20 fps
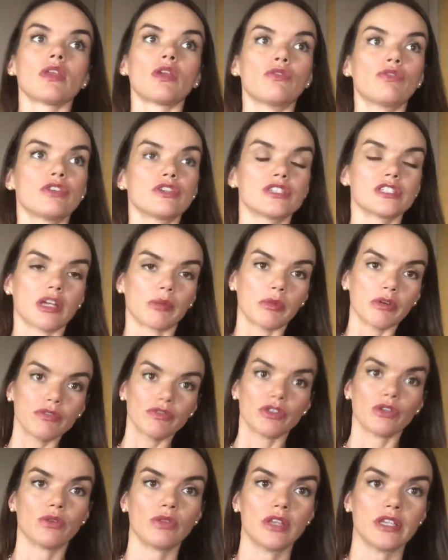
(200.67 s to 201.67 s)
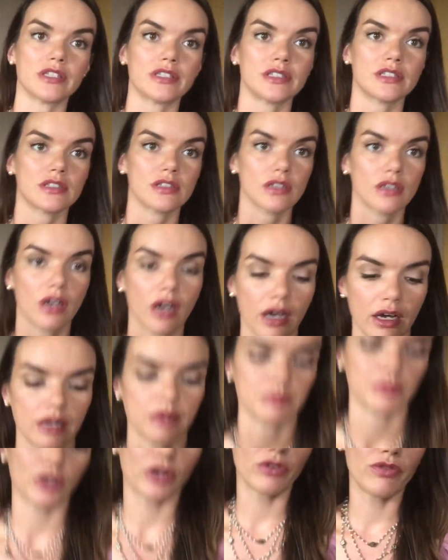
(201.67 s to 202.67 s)
for some of you, this
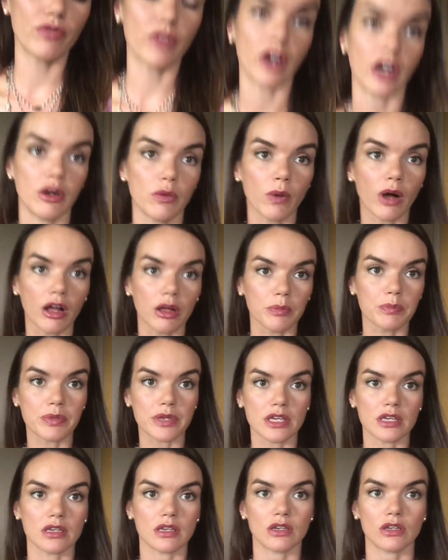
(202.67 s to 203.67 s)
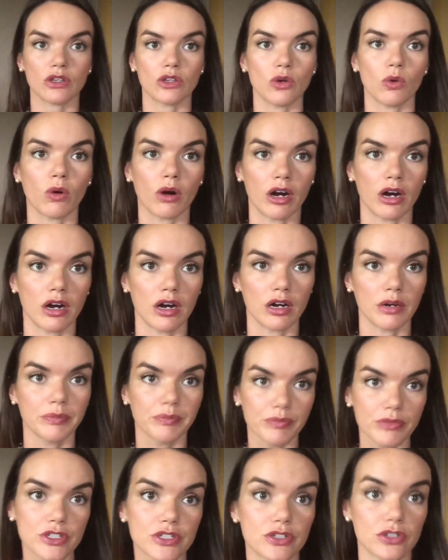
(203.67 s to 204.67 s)
could very well be your
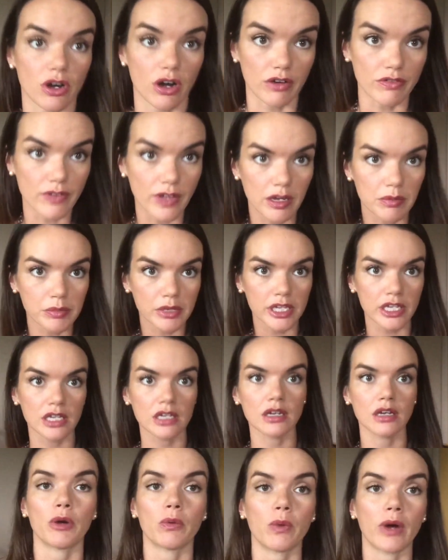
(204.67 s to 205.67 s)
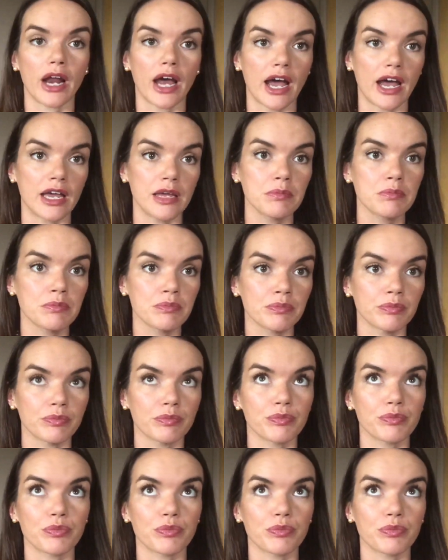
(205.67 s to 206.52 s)
star family, but what I'm